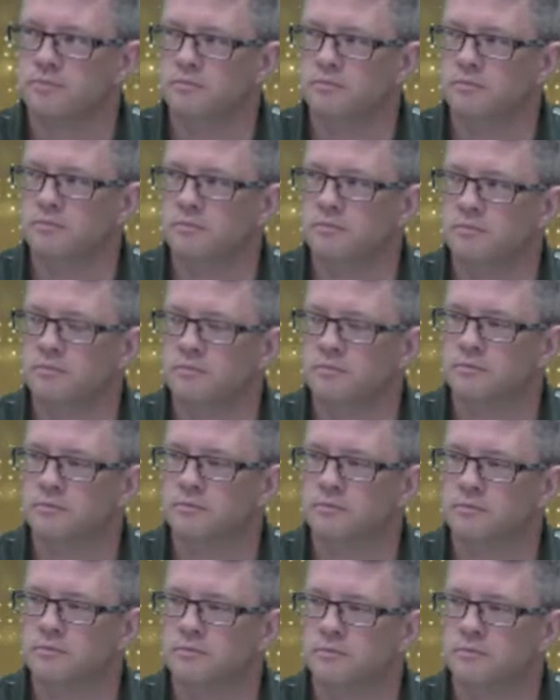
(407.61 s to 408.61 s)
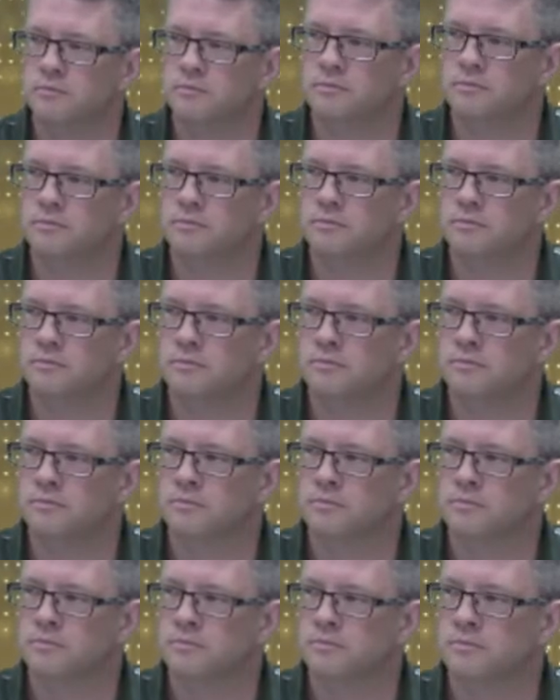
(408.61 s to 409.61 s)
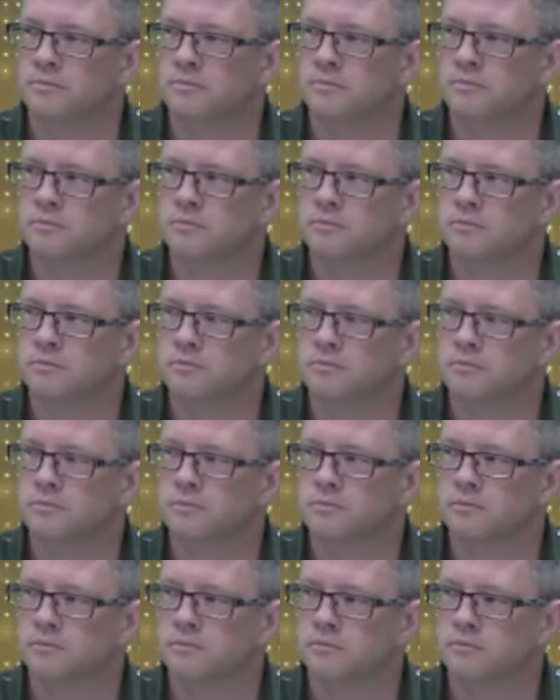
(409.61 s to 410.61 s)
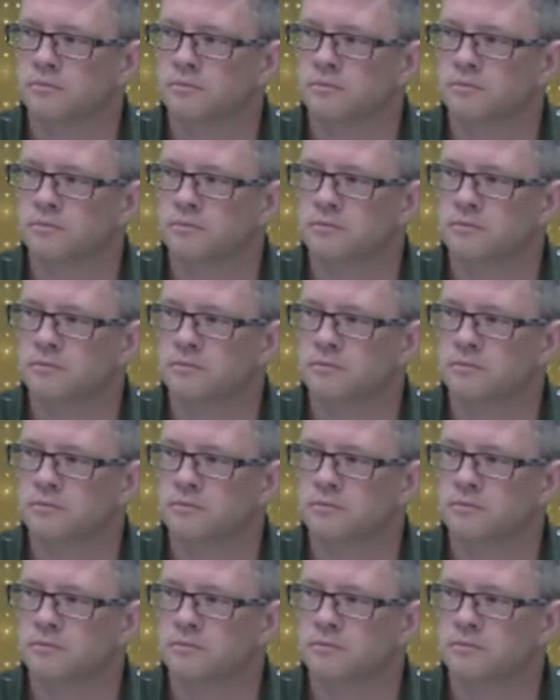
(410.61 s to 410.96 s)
The person shown says nothing.